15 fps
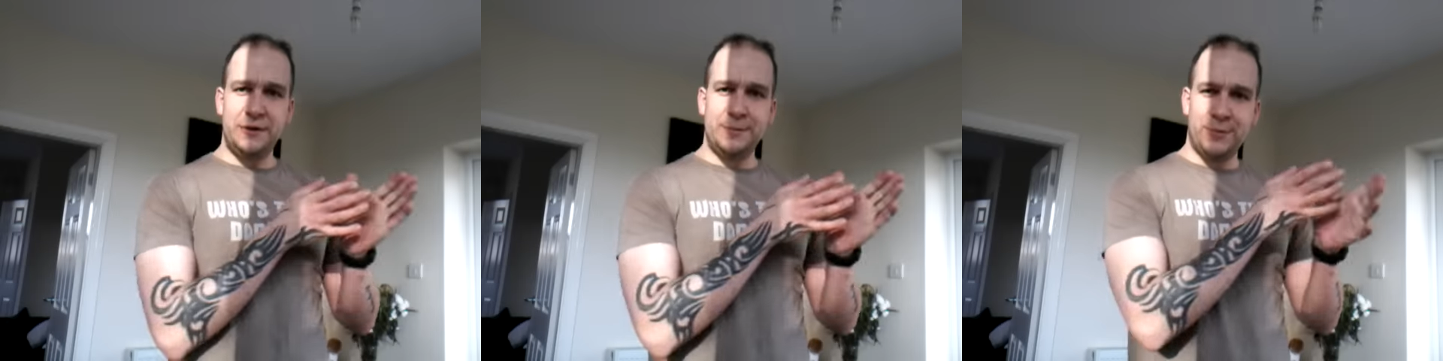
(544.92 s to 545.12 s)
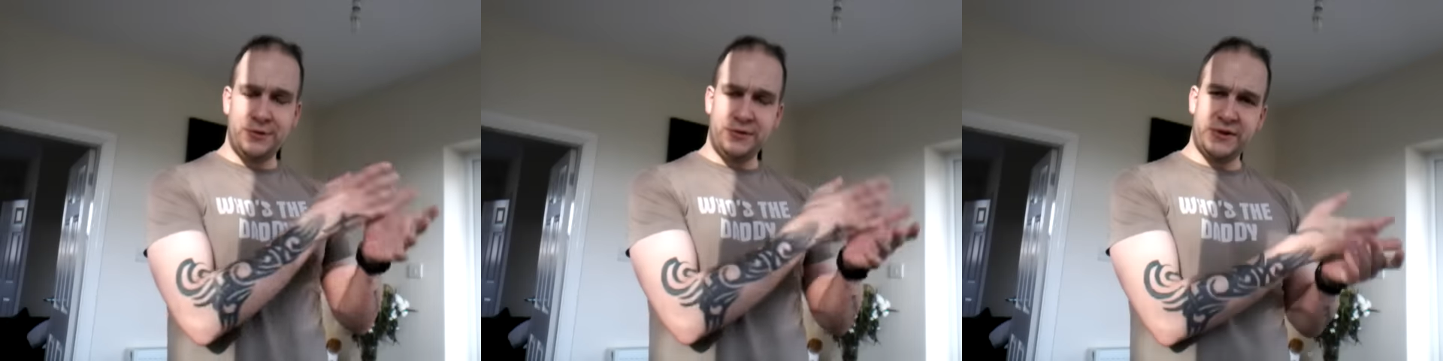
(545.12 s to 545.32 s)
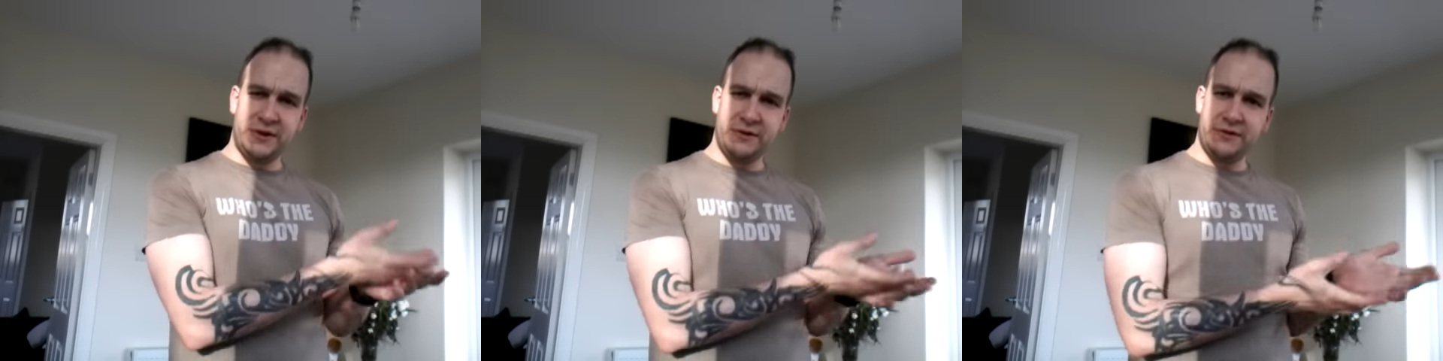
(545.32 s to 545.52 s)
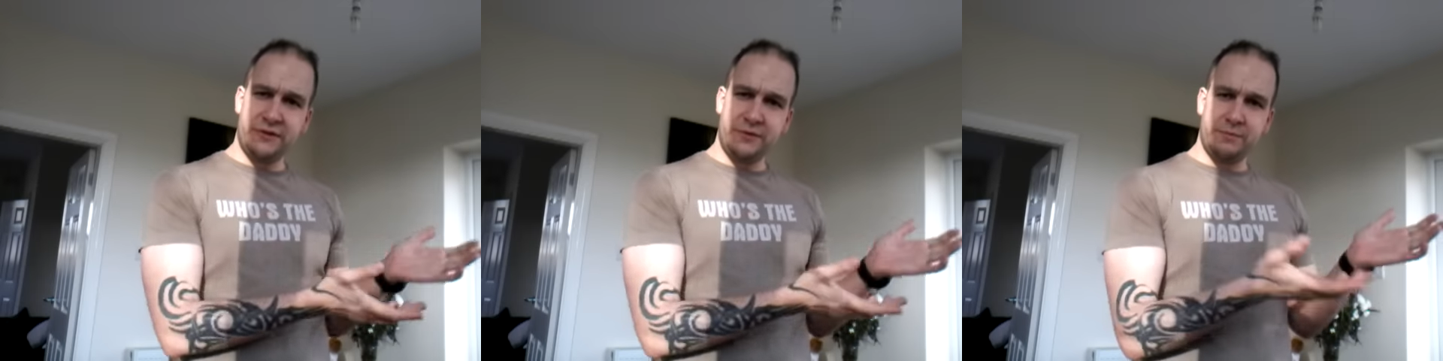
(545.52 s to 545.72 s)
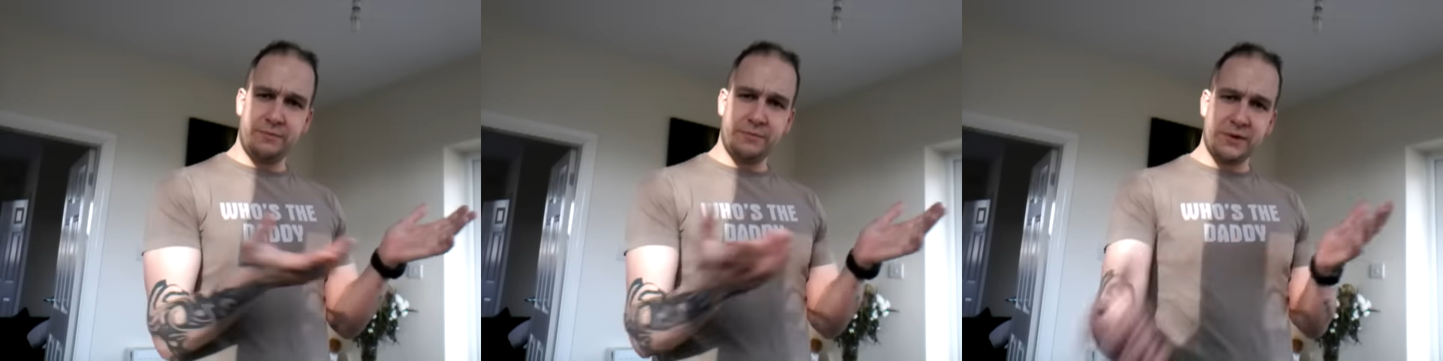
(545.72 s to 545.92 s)
few months,
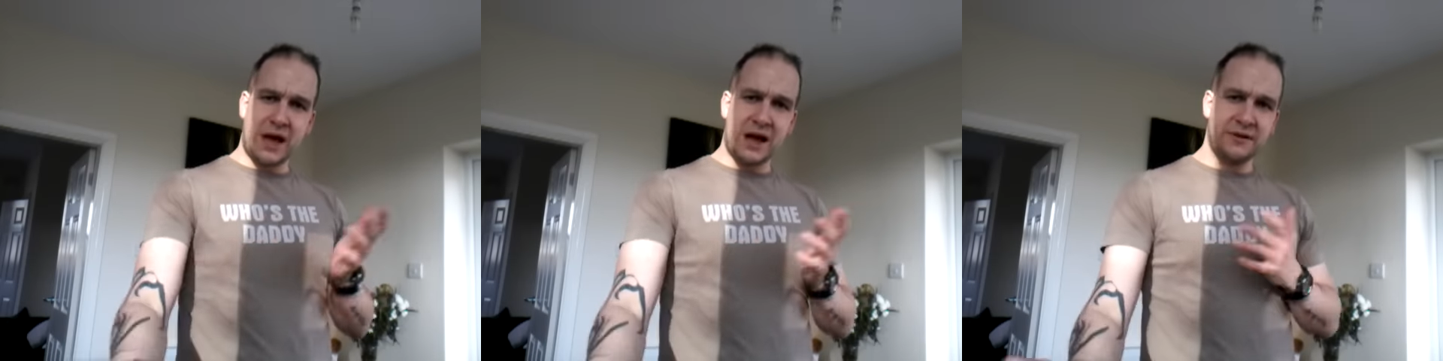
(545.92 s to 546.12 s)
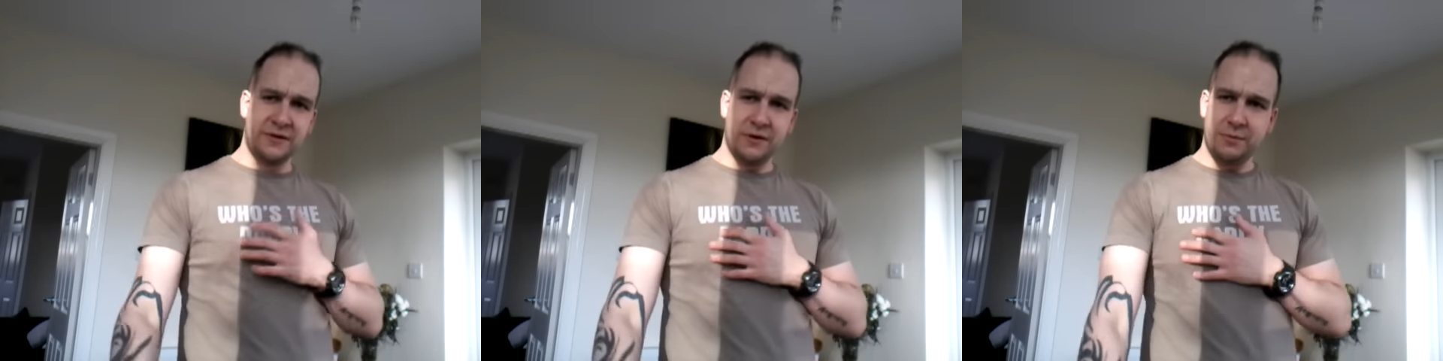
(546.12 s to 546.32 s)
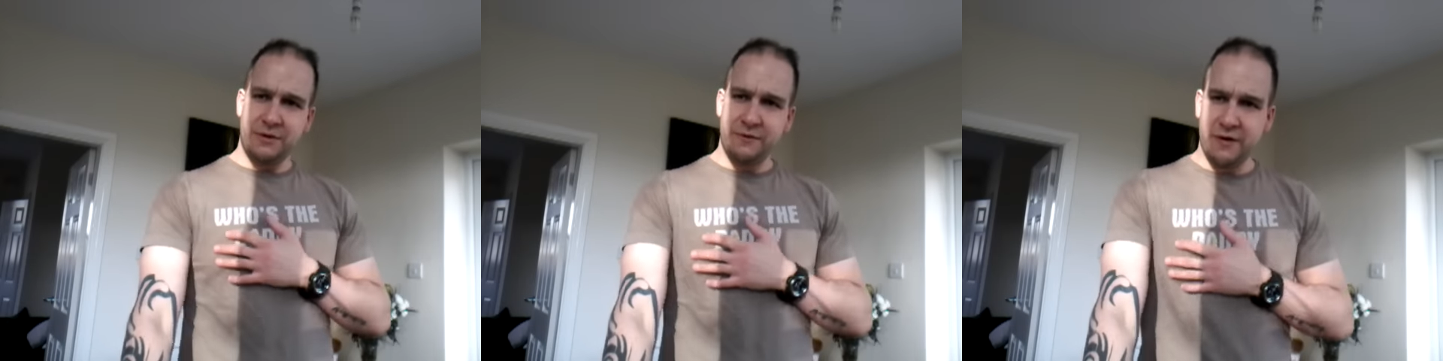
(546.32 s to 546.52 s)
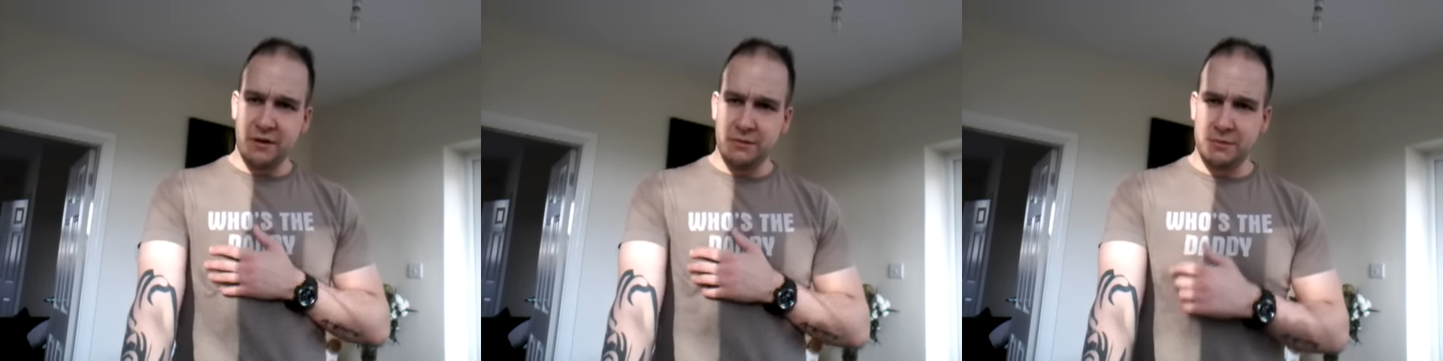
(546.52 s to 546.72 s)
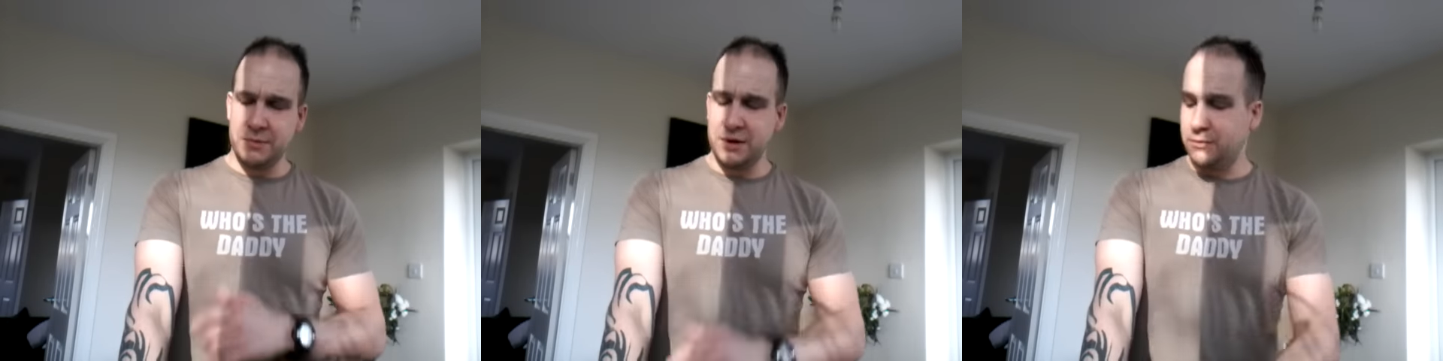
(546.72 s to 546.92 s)
as guys that will be
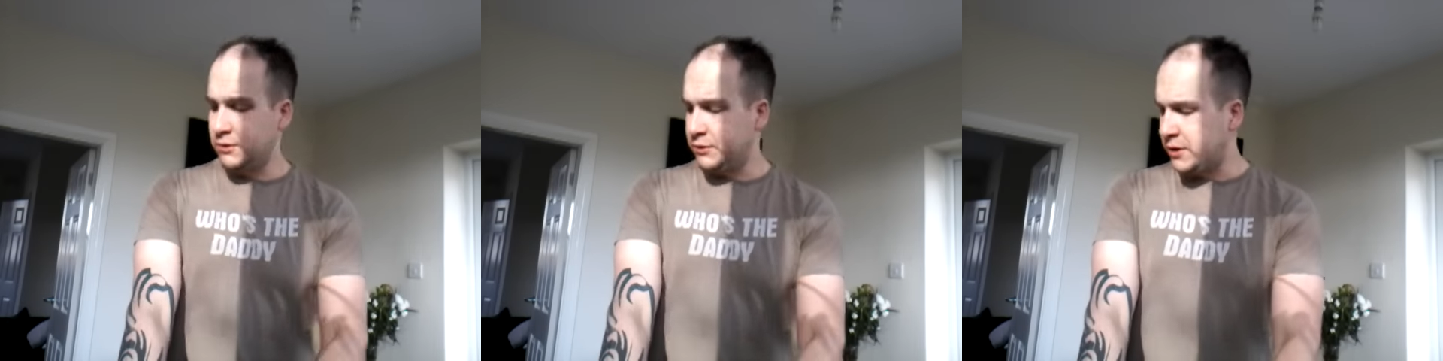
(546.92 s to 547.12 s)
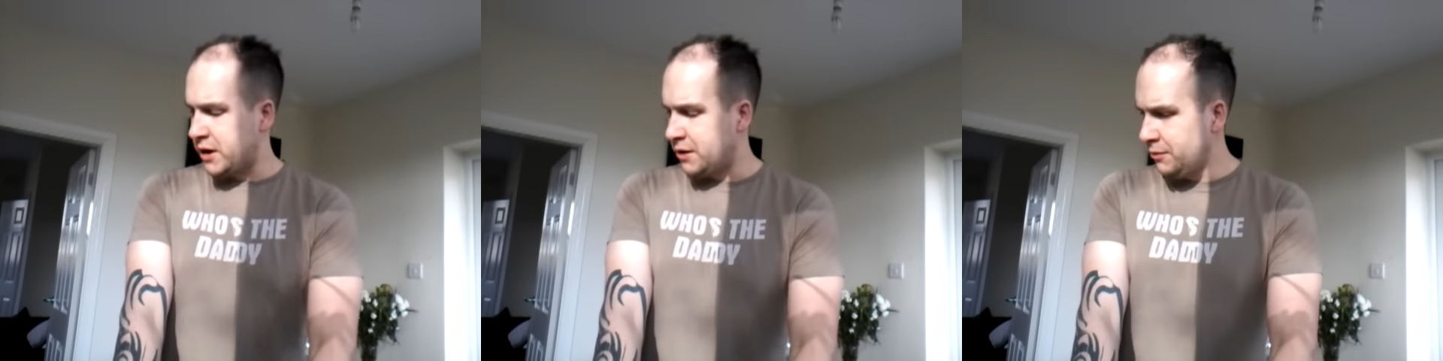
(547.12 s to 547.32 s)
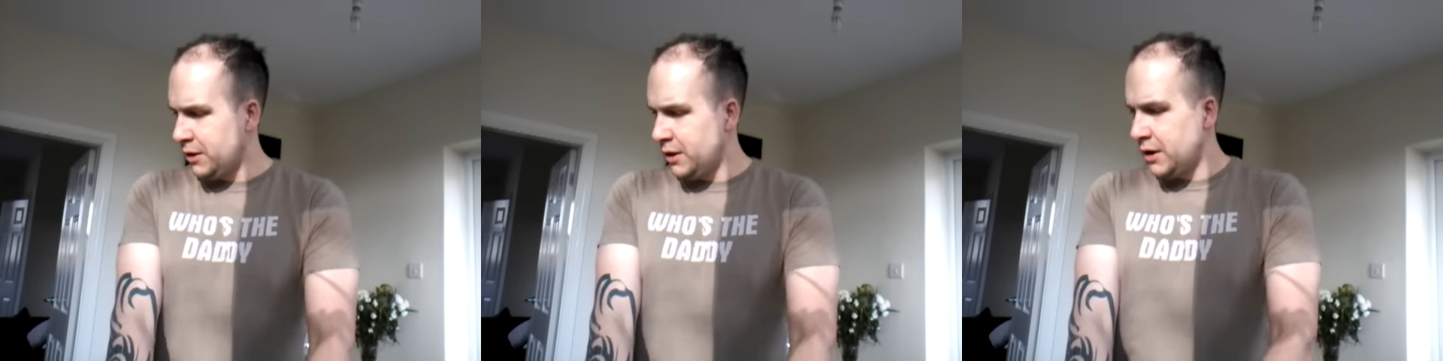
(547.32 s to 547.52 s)
following me will know,